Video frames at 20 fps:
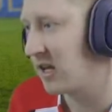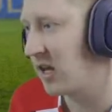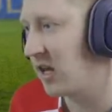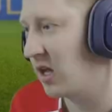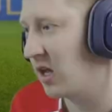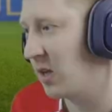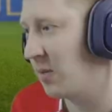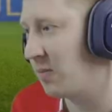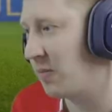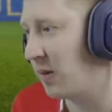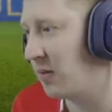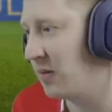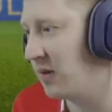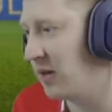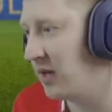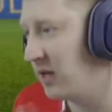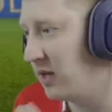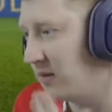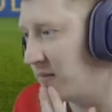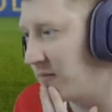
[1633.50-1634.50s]
Uh,
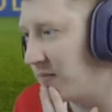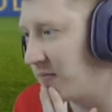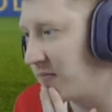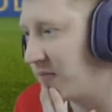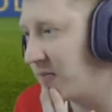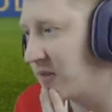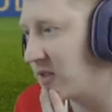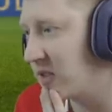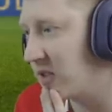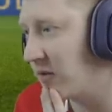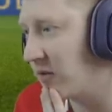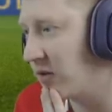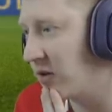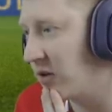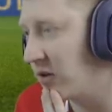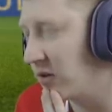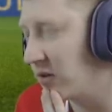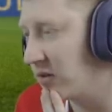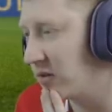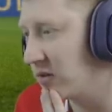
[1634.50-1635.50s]
Bamin, let's have a
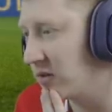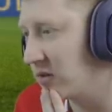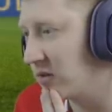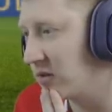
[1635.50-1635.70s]
look.